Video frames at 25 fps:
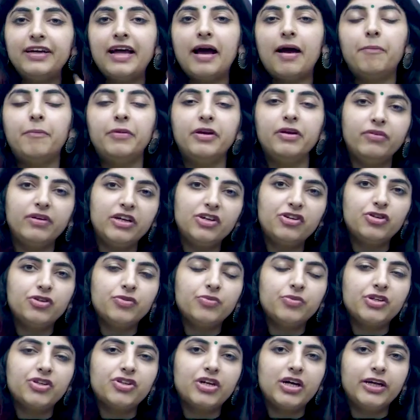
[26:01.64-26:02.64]
abbreviations
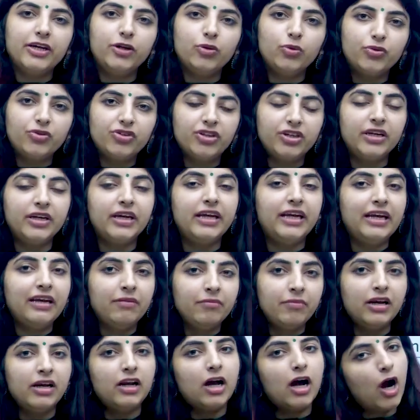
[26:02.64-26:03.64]
which are used in
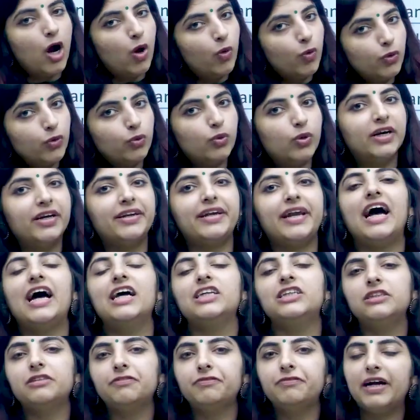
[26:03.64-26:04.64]
email? How to
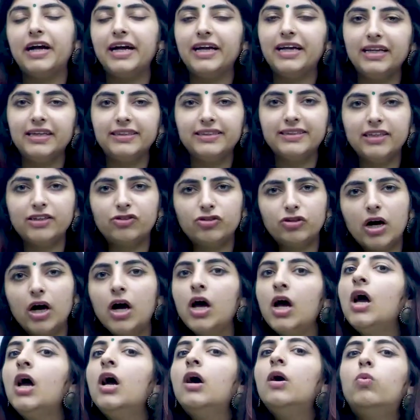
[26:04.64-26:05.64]
attach a file, etc.
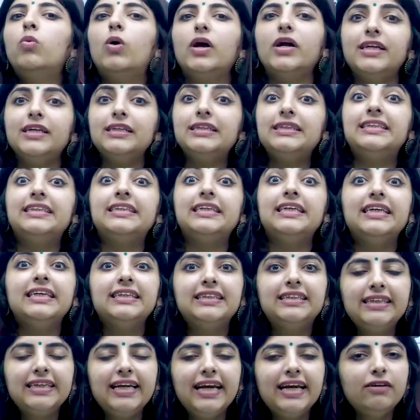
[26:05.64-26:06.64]
What is
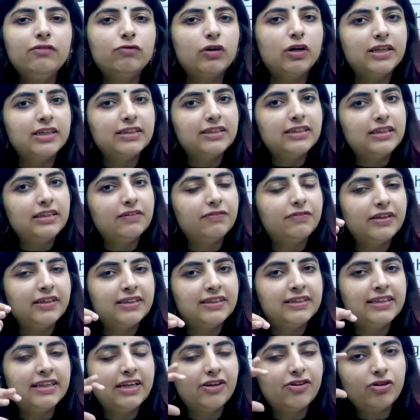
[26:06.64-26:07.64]
CC and what is the
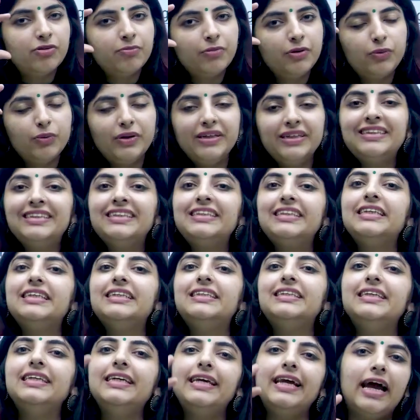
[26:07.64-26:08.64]
differentiation between
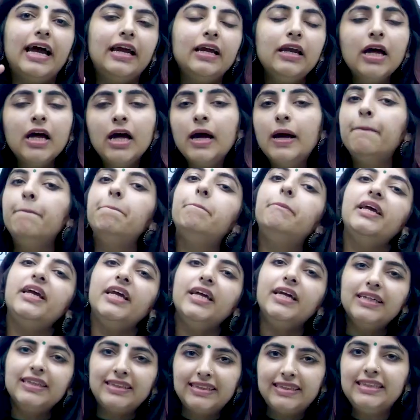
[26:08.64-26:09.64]
CC and
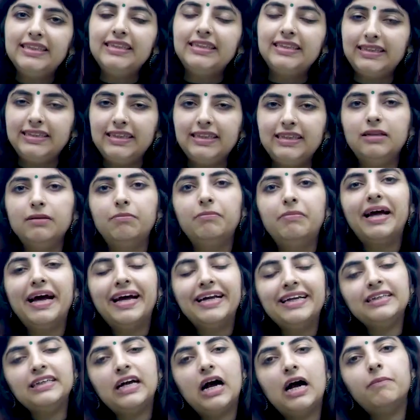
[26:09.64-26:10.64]
BCC? The
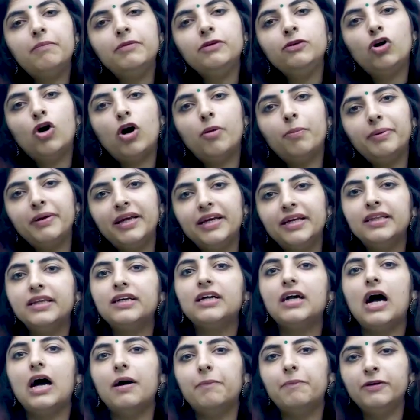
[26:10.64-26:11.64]
blind carbon copy and the
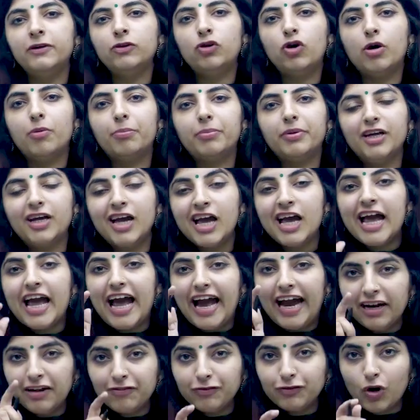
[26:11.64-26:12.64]
carbon copy.
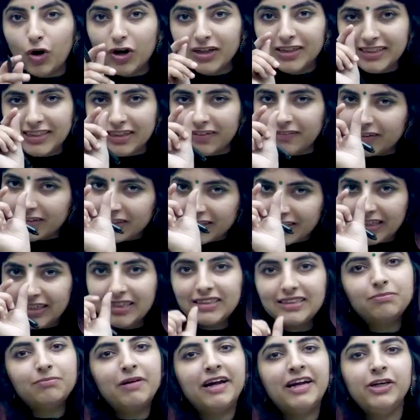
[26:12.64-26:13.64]
And of course, even
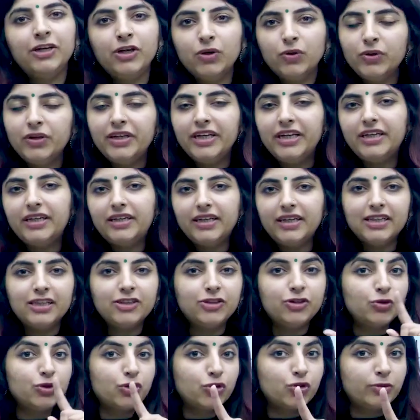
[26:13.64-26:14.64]
these minute details,
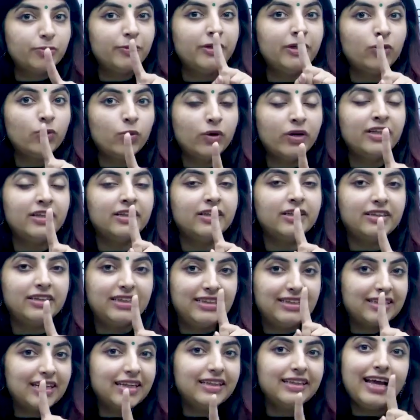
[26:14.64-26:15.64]
you should be knowing that
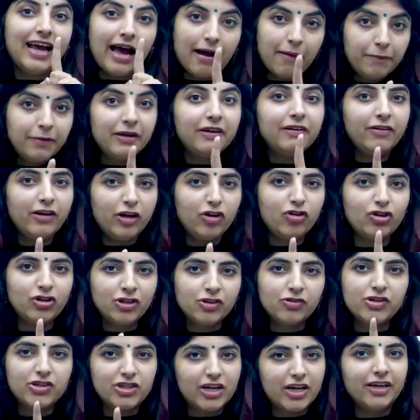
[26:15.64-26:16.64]
these are the abbreviations
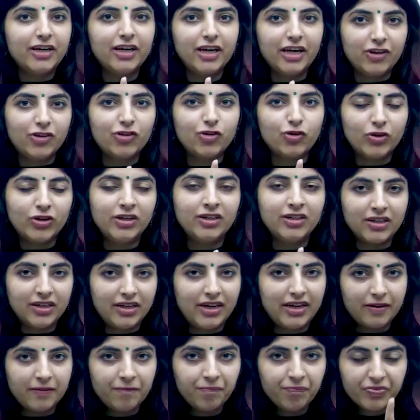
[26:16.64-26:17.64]
which are related to
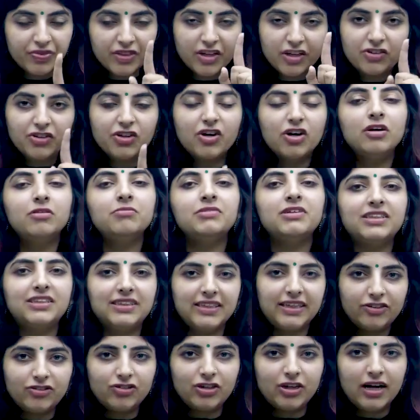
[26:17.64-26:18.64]
internet the terms
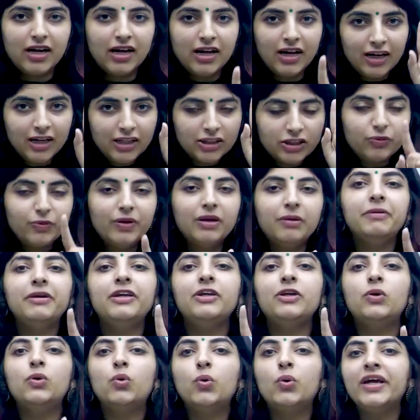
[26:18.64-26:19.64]
etc so we'll be
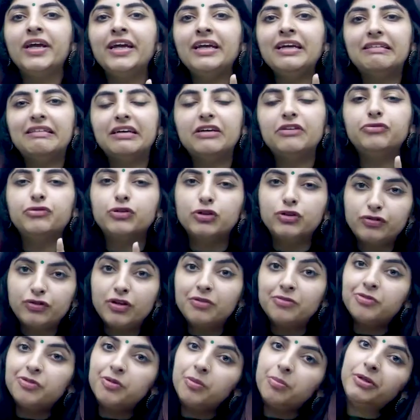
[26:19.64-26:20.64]
knowing the full
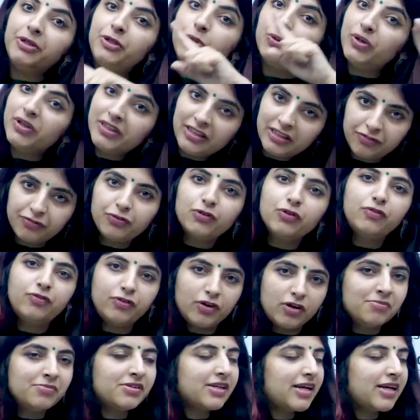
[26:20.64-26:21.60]
forms we'll be doing the full forms